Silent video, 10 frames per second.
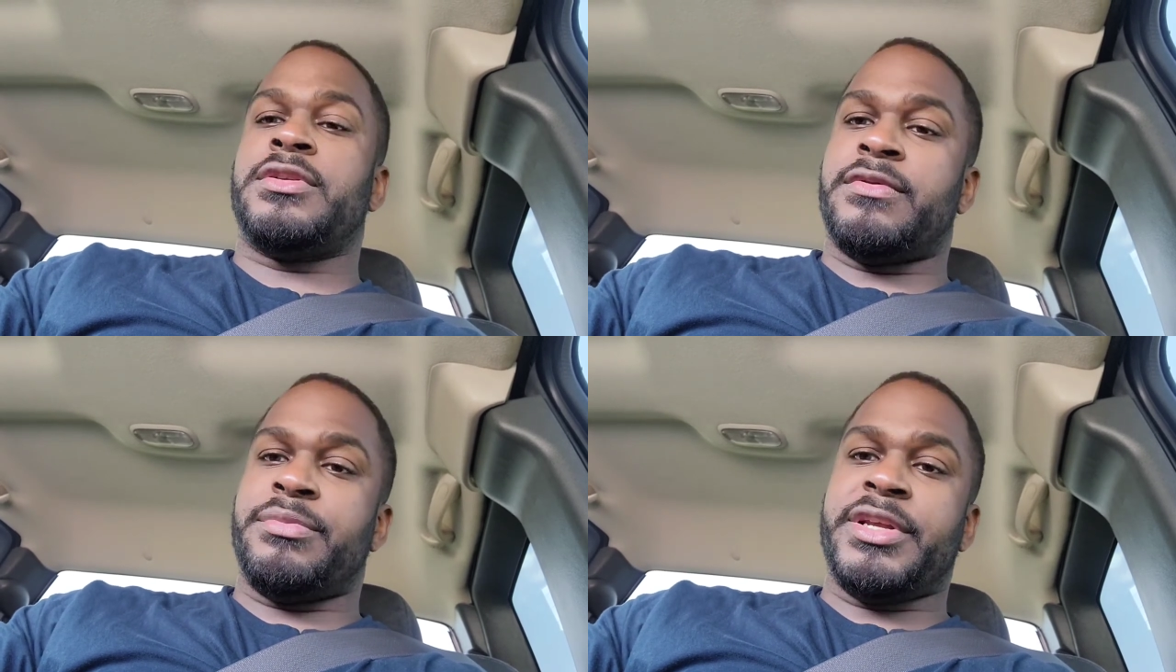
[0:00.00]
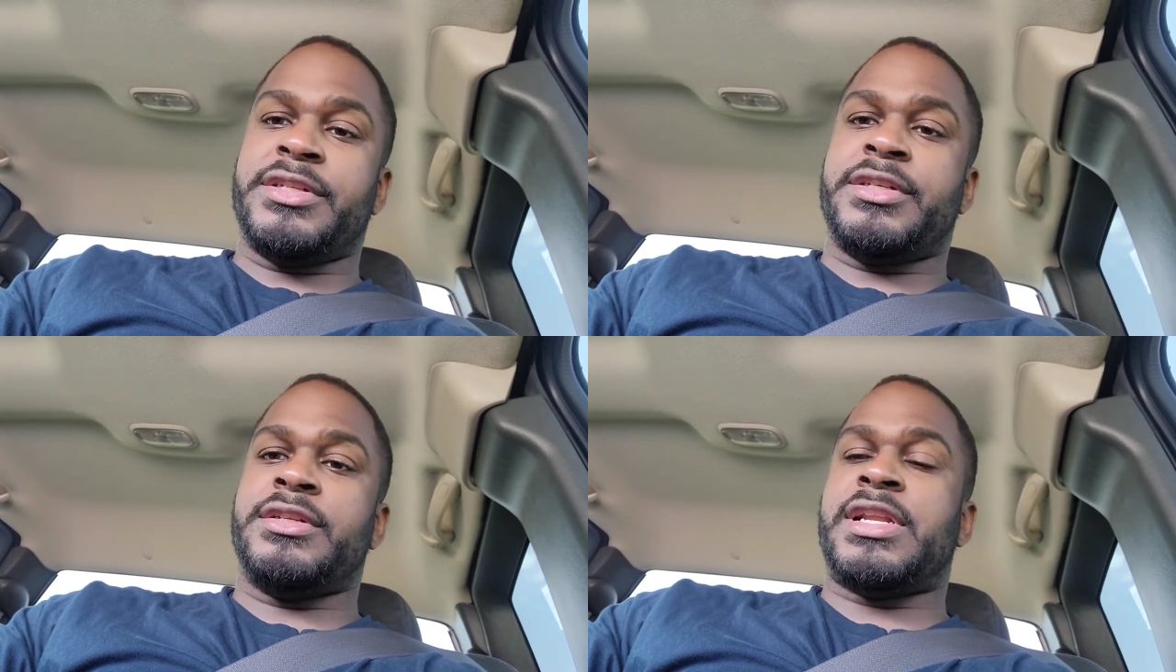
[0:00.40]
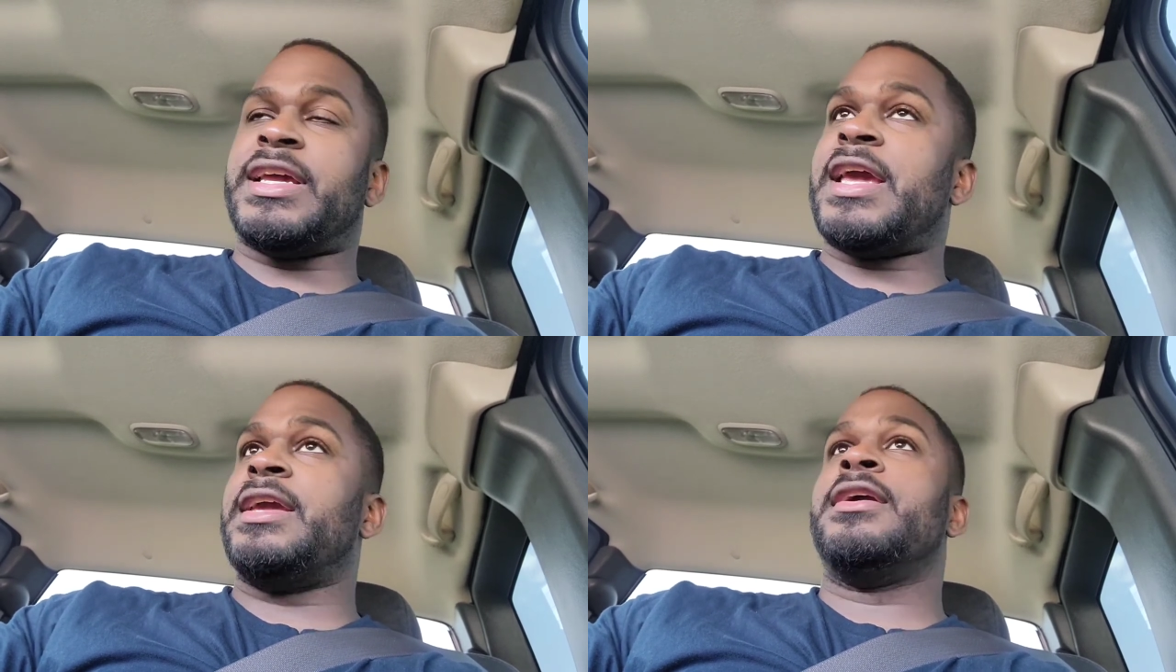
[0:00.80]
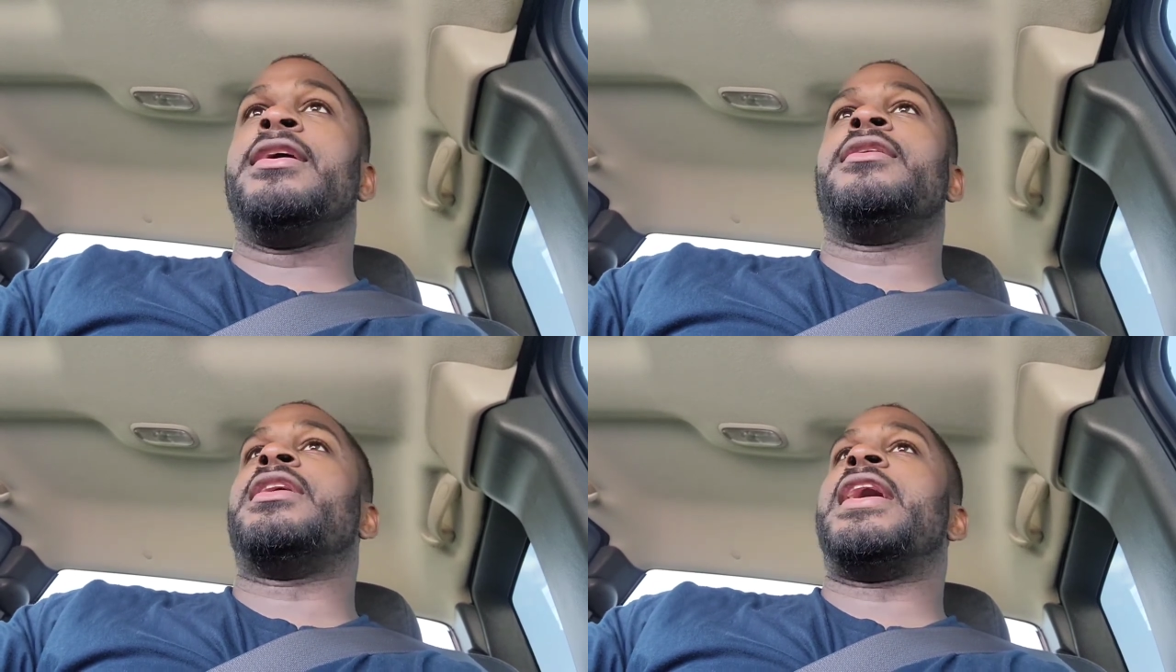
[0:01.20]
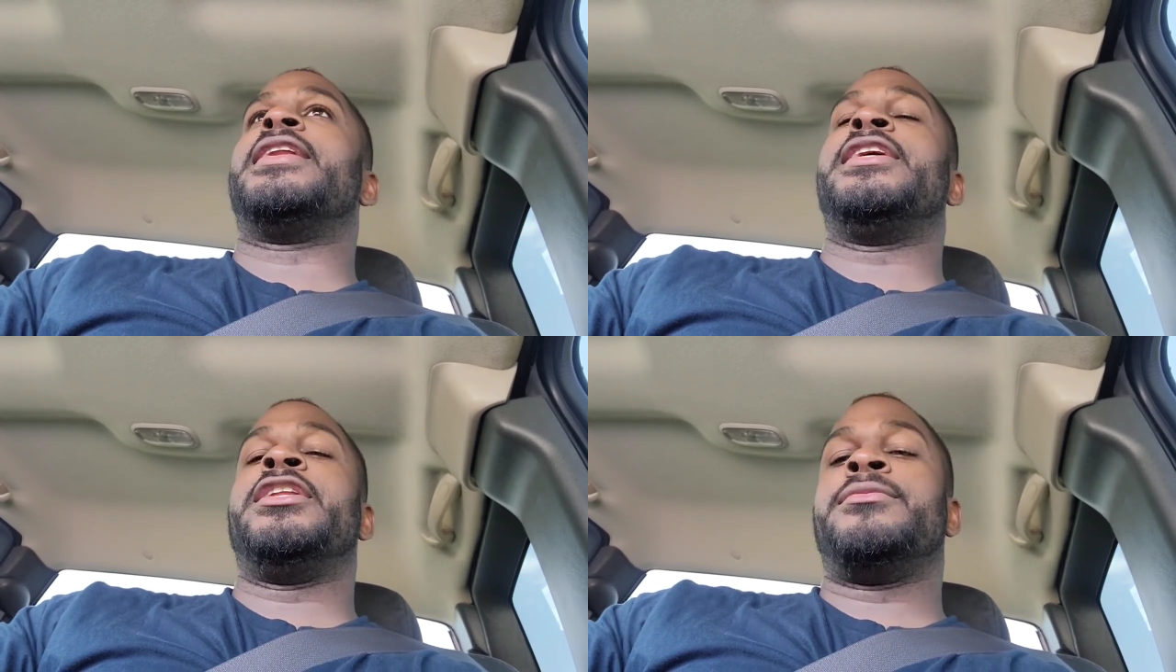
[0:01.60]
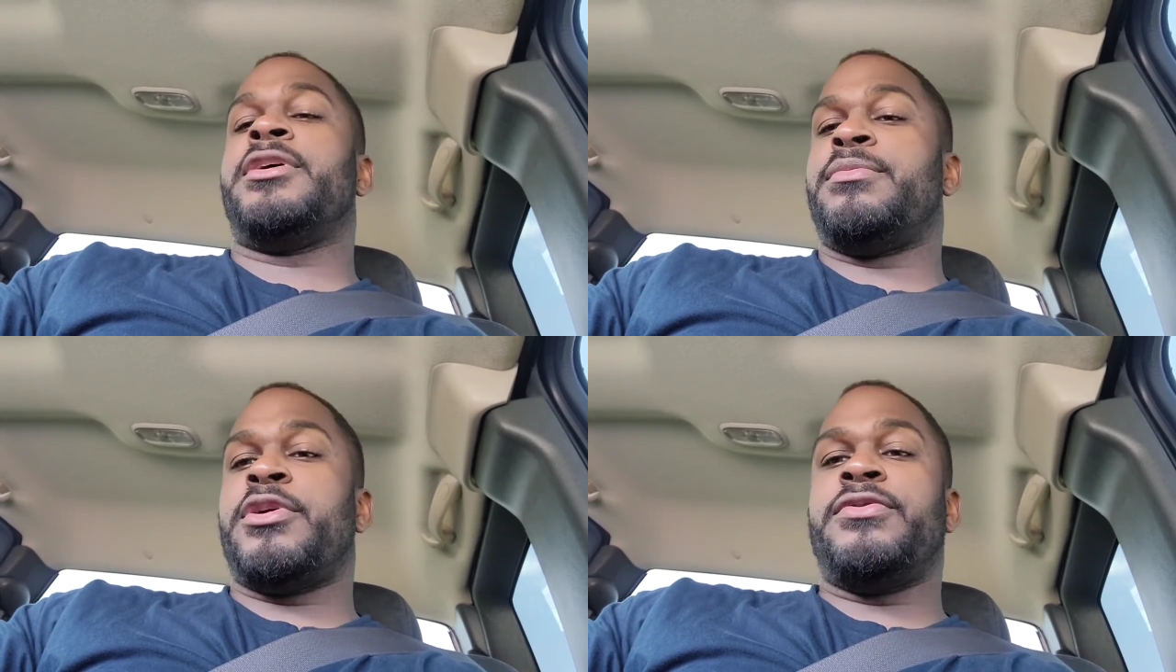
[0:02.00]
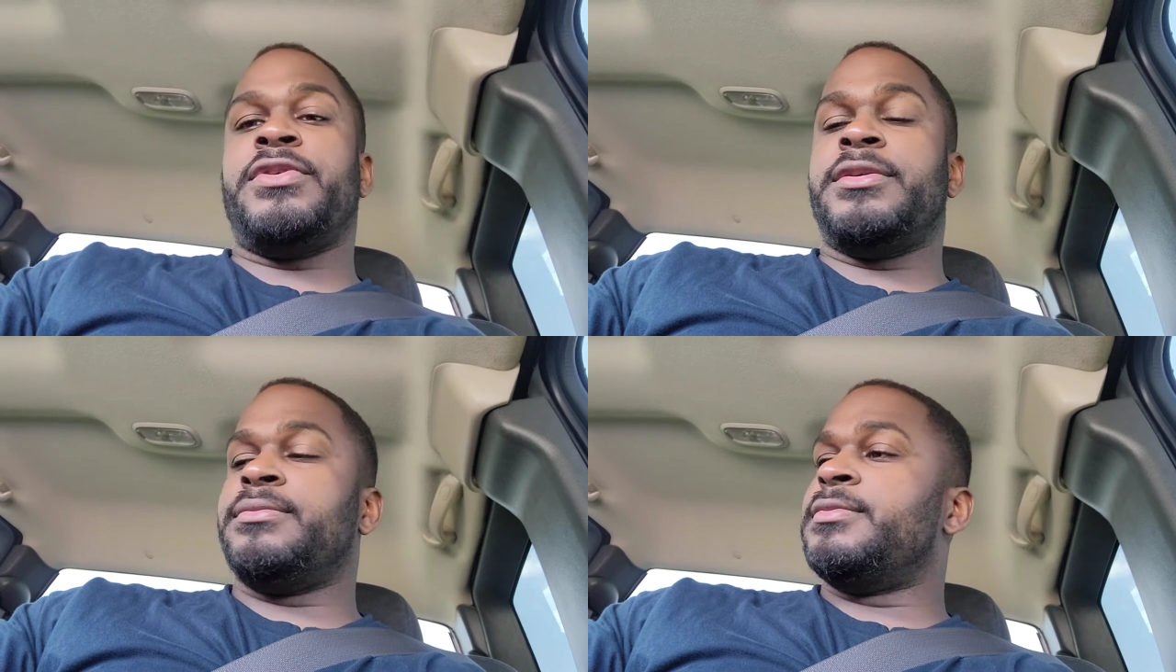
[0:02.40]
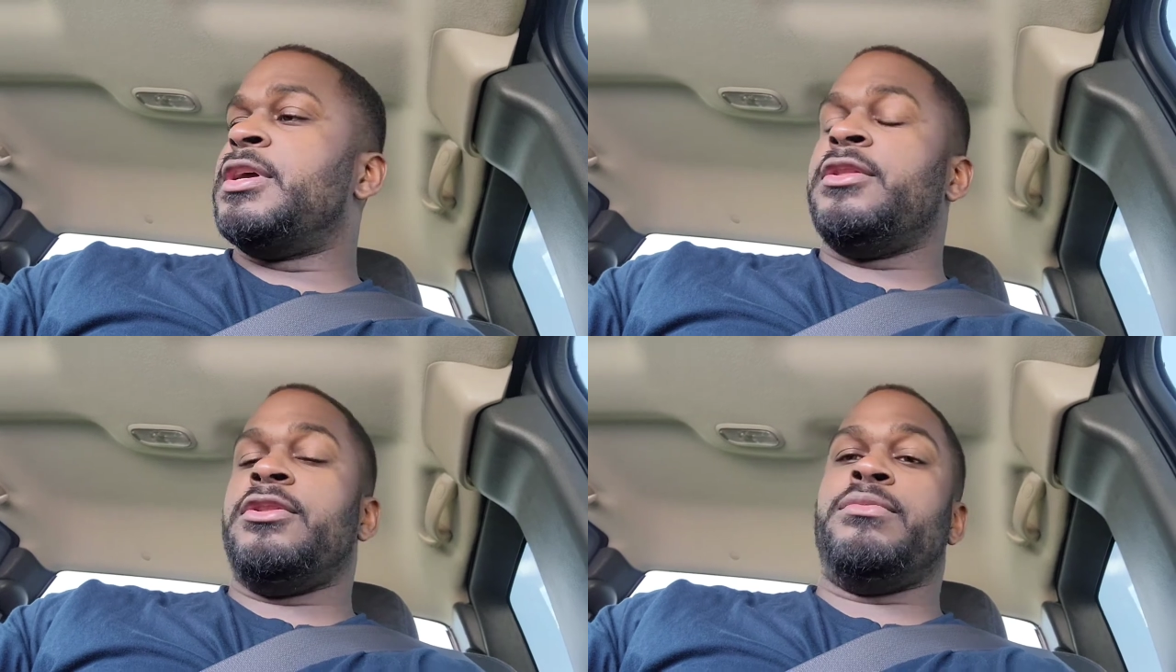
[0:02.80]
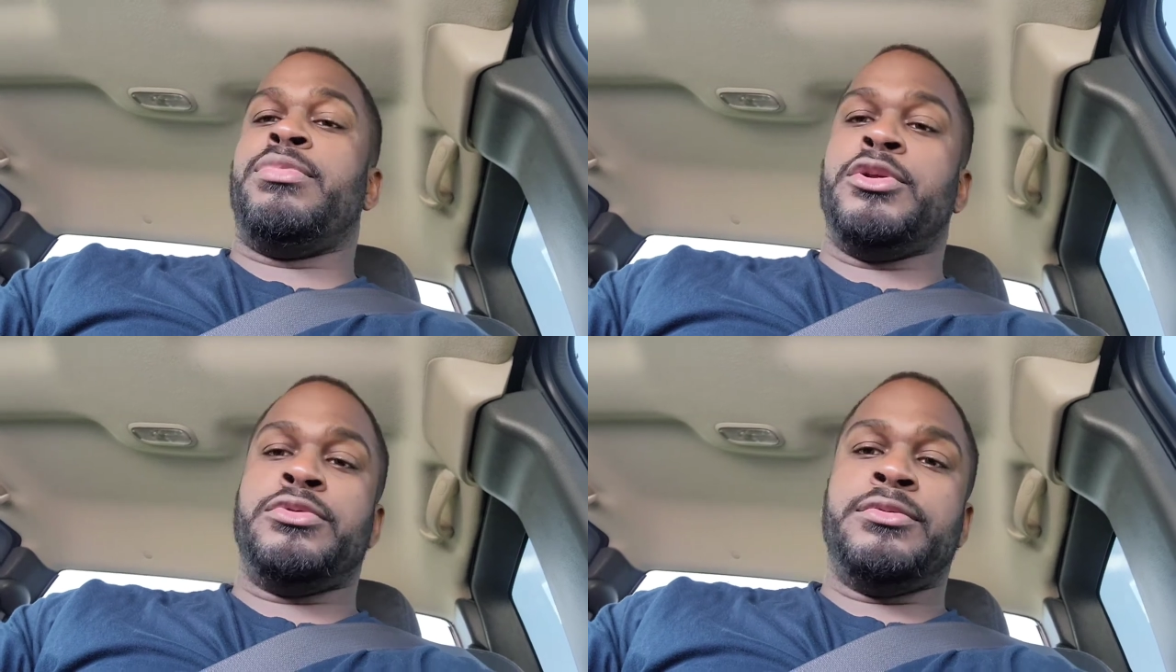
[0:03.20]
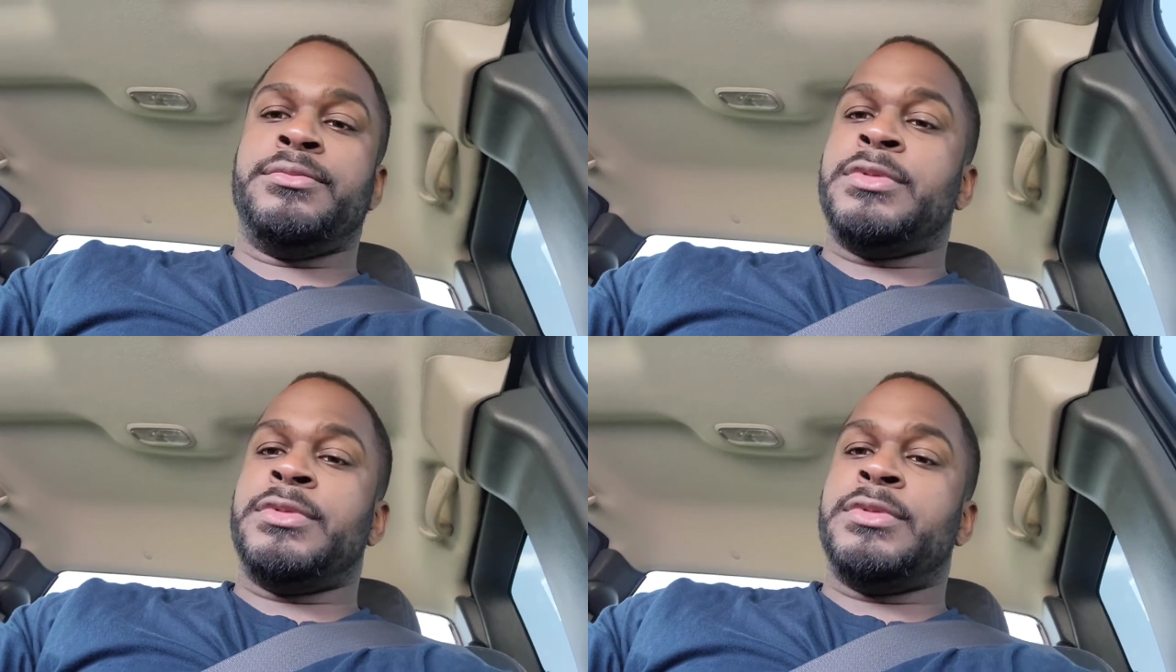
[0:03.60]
of the bench seats. Like, hey, I need them. They're perfect. They're blue.